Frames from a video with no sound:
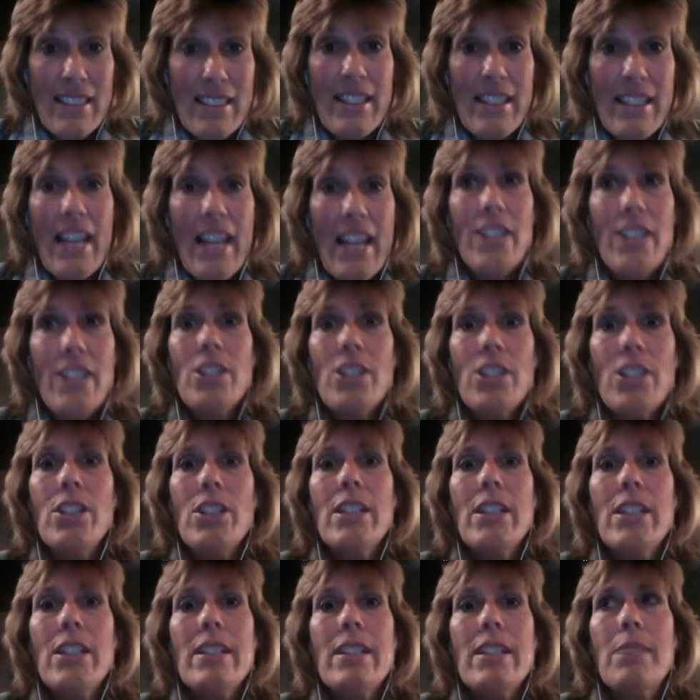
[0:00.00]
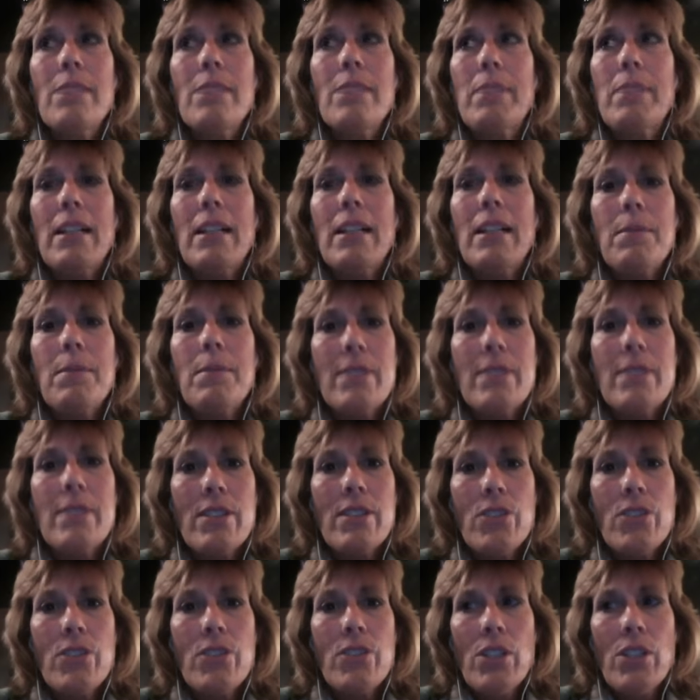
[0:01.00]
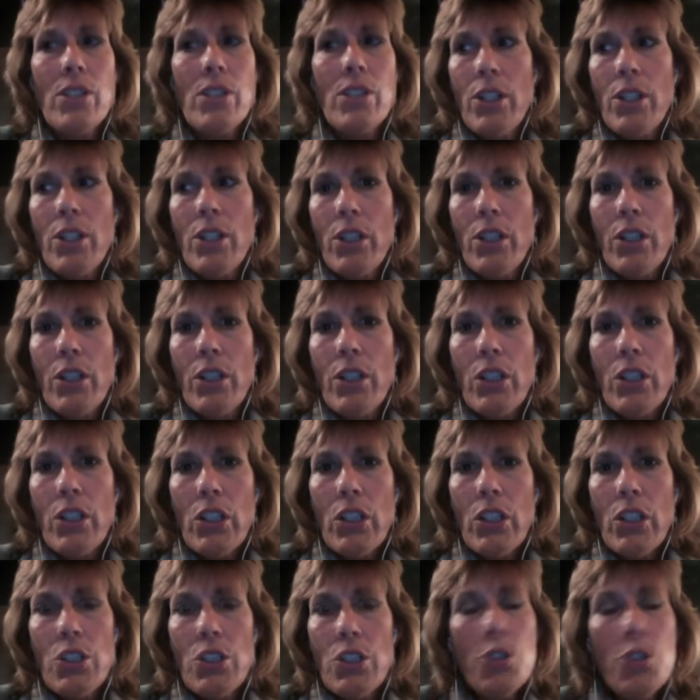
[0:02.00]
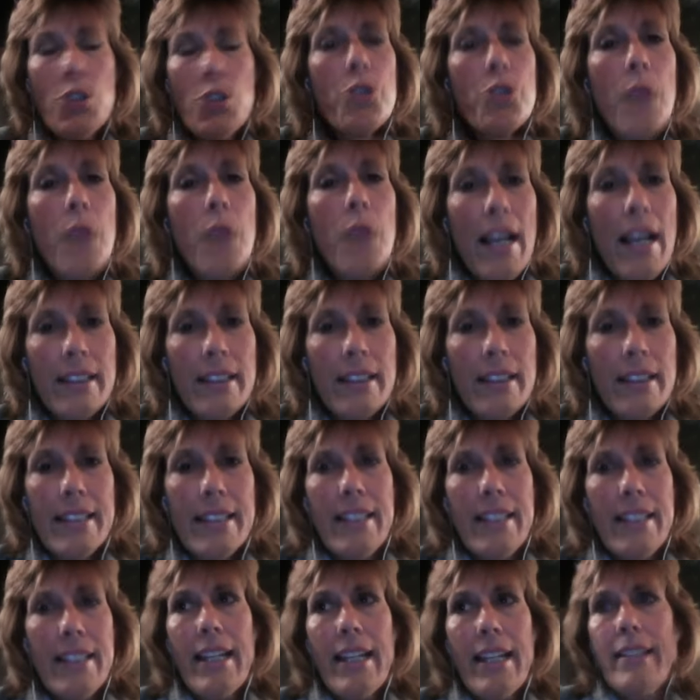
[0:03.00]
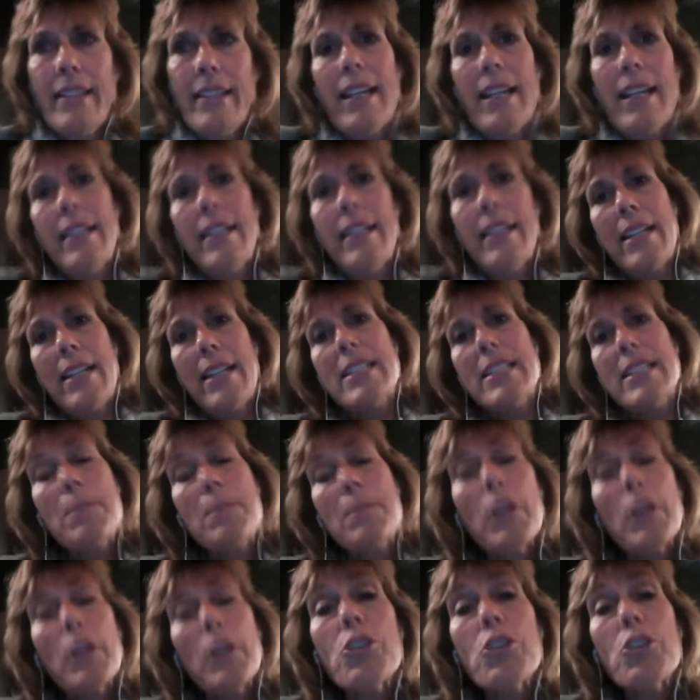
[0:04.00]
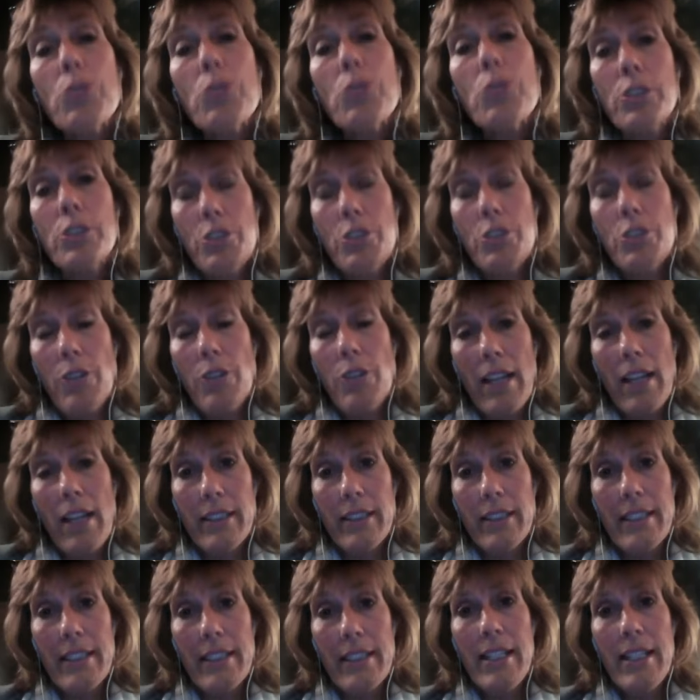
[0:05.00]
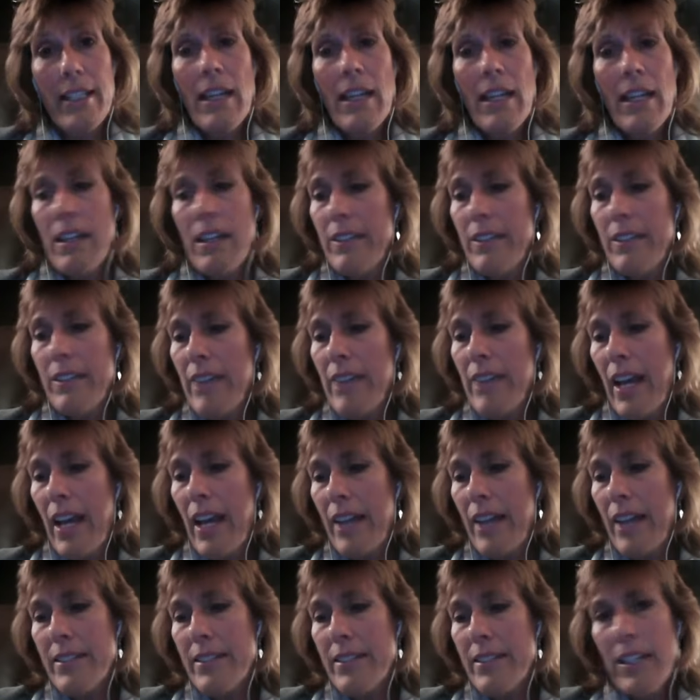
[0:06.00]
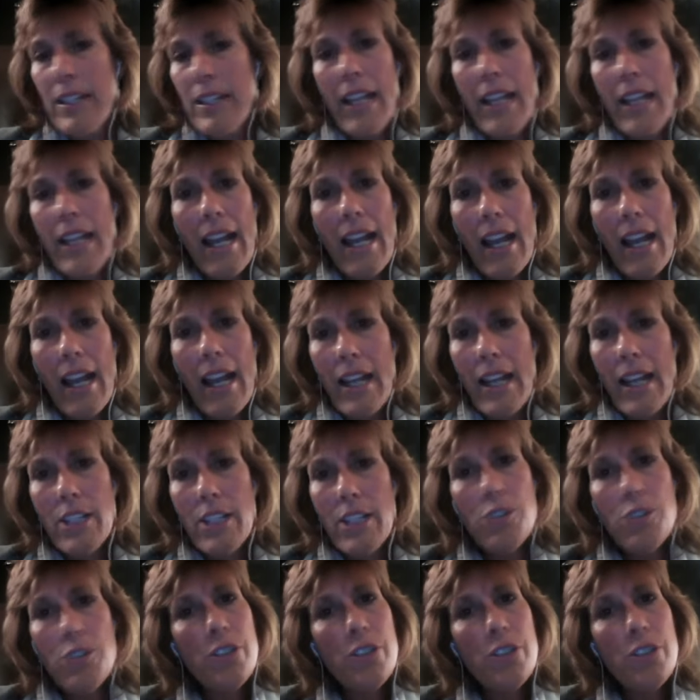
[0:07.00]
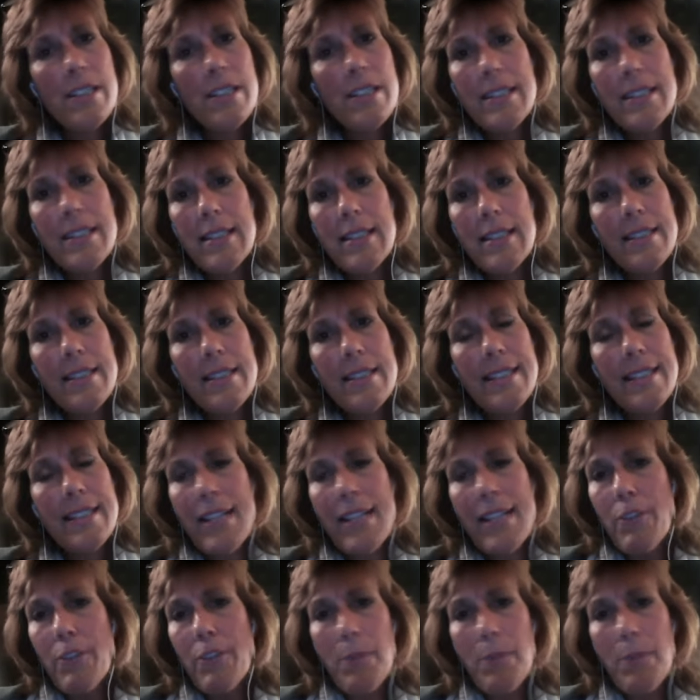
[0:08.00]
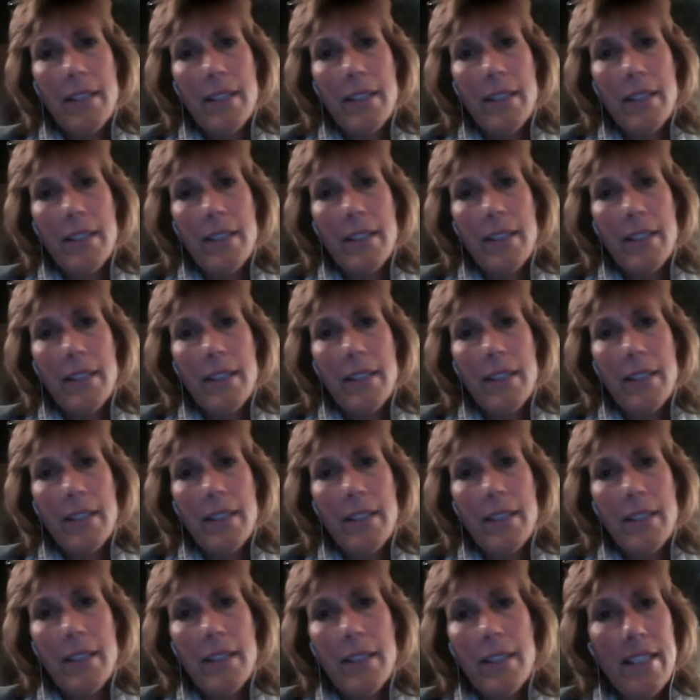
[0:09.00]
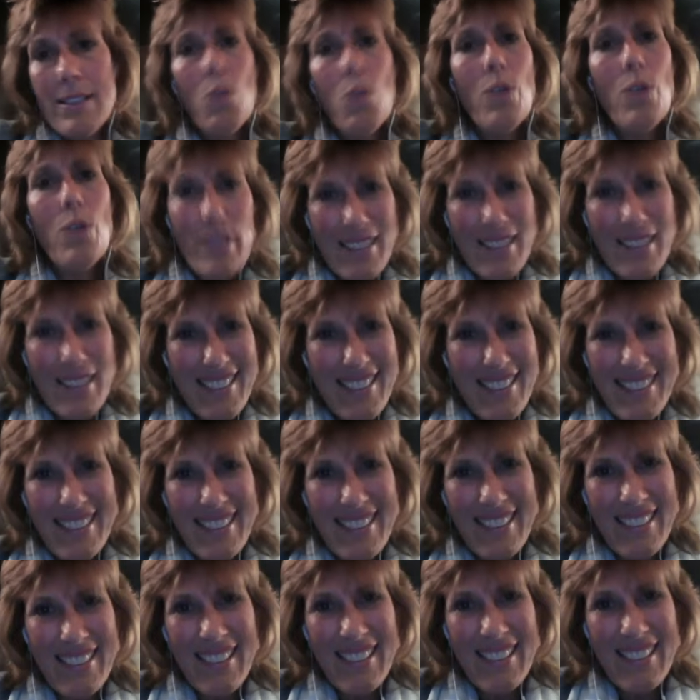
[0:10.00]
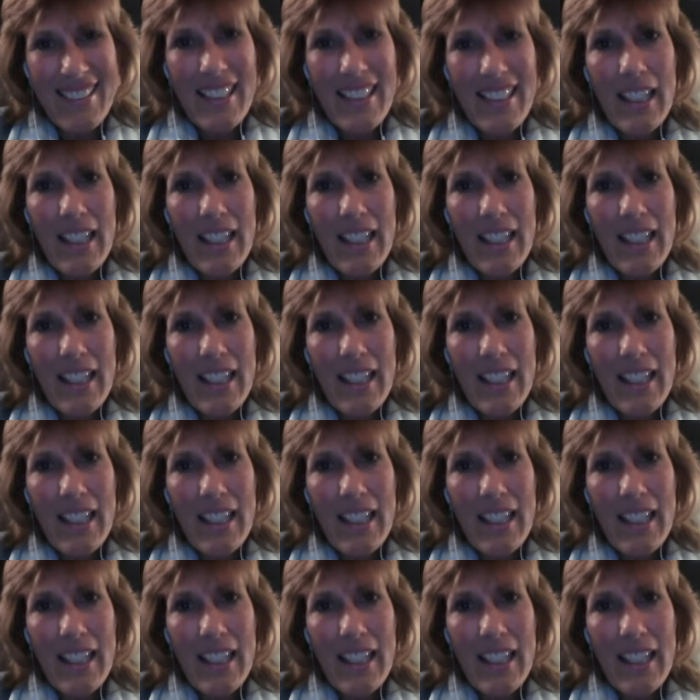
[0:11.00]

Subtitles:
That it becomes this neutrality, and it's spiritual neutrality, in that you just see everybody as souls,